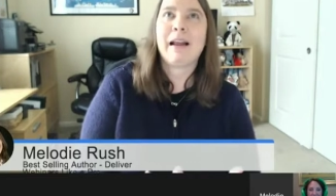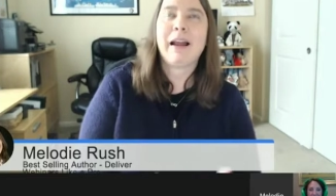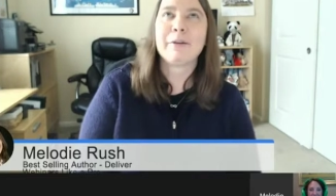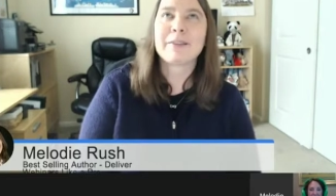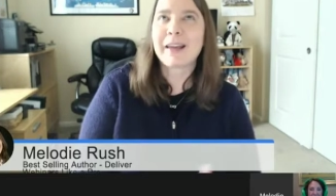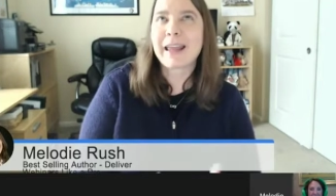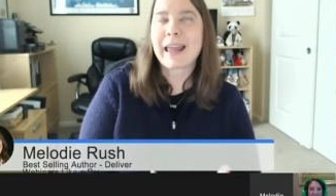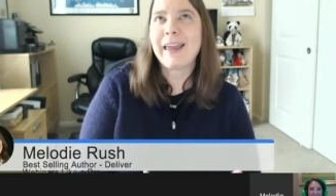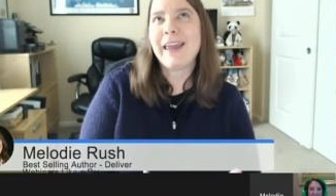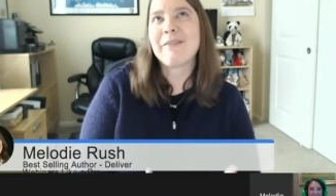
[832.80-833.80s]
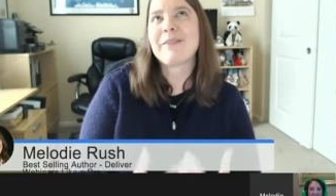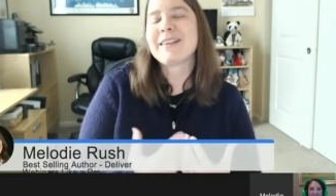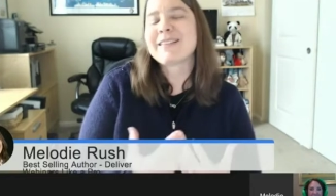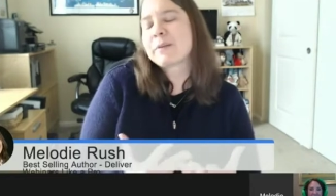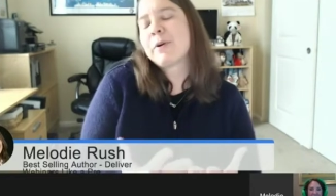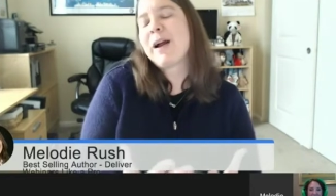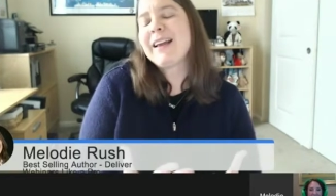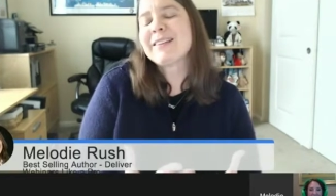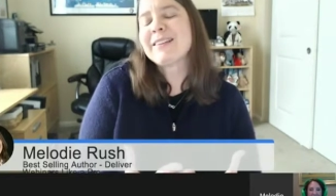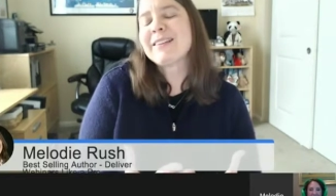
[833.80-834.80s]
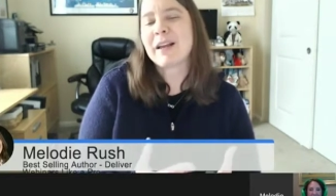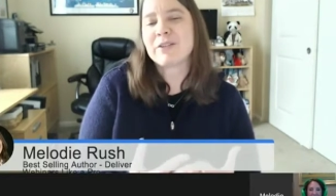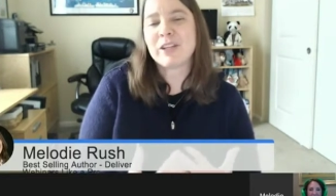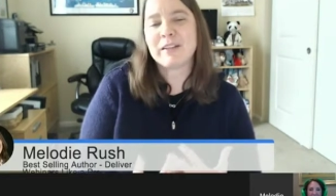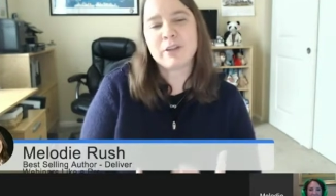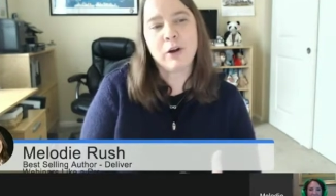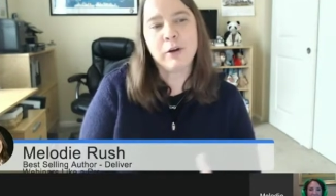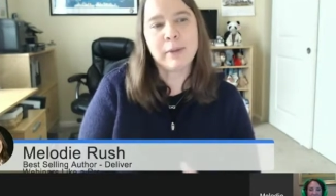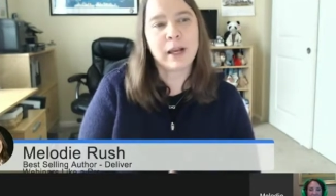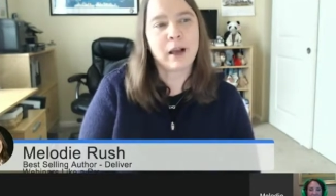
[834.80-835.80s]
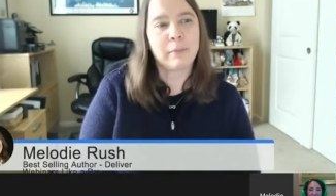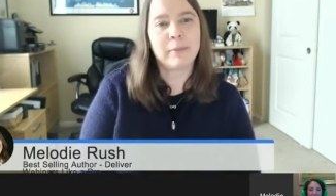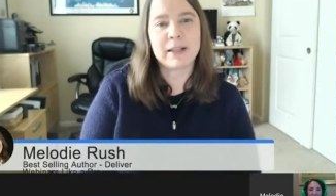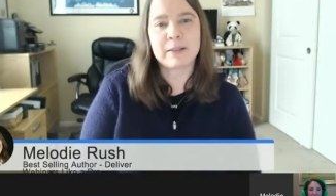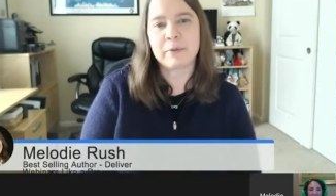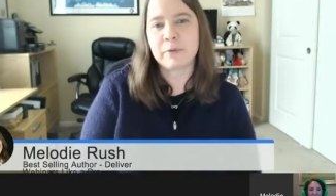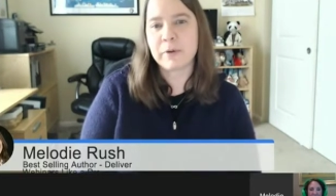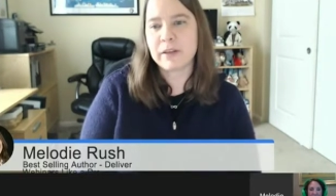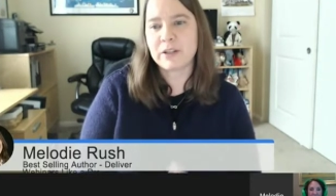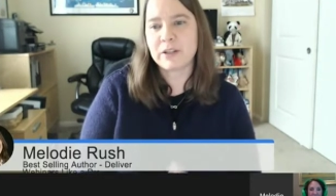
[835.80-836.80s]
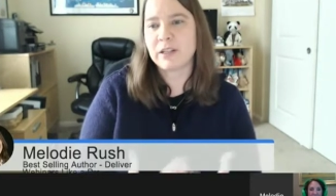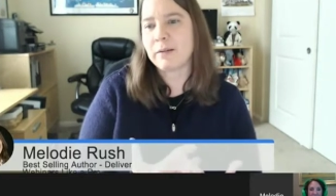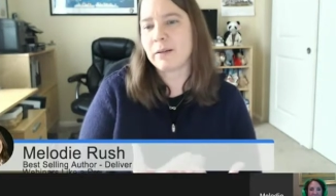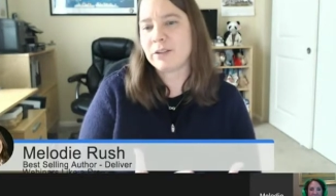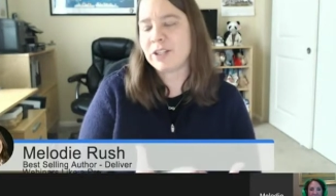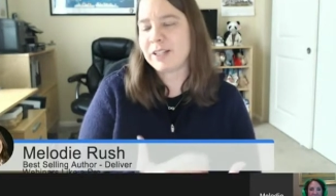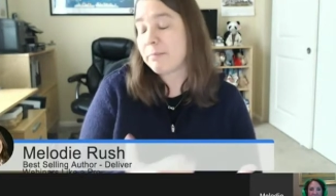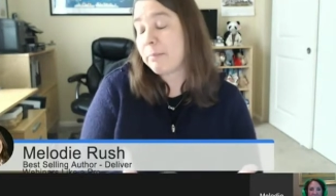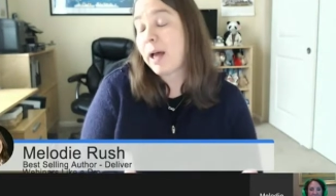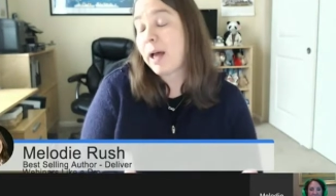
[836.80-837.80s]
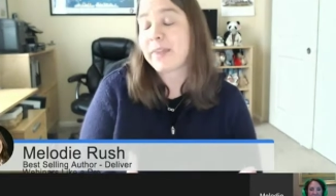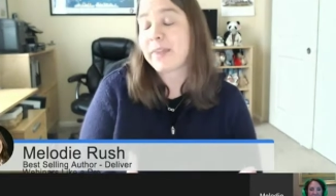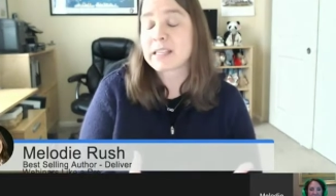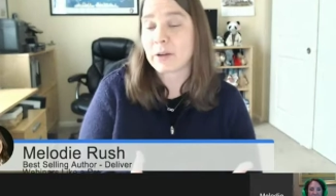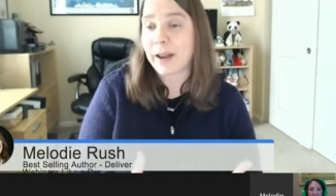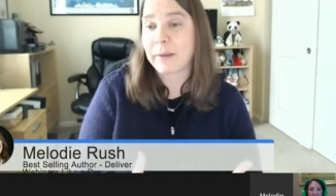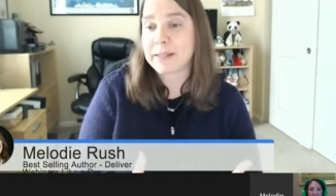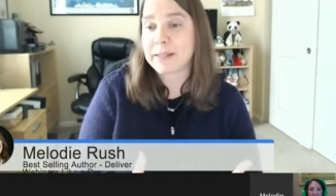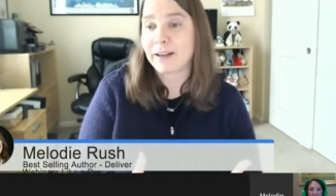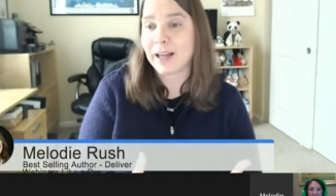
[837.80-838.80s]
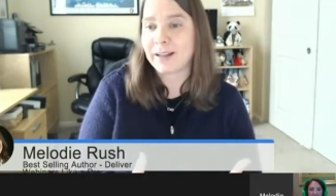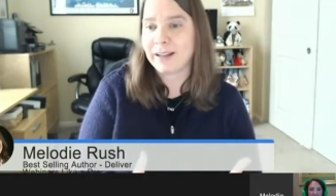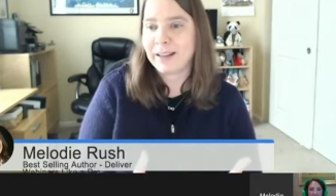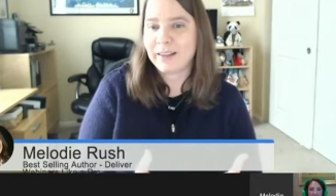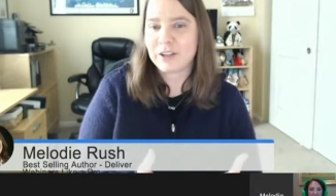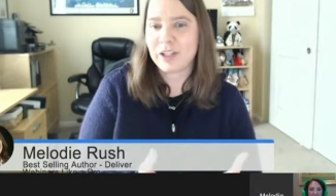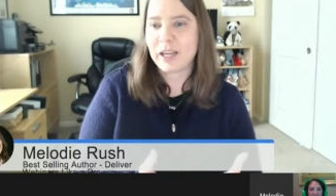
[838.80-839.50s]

And I was like, it surprised me because she had told me a couple of months before that she didn't buy things on Amazon, that she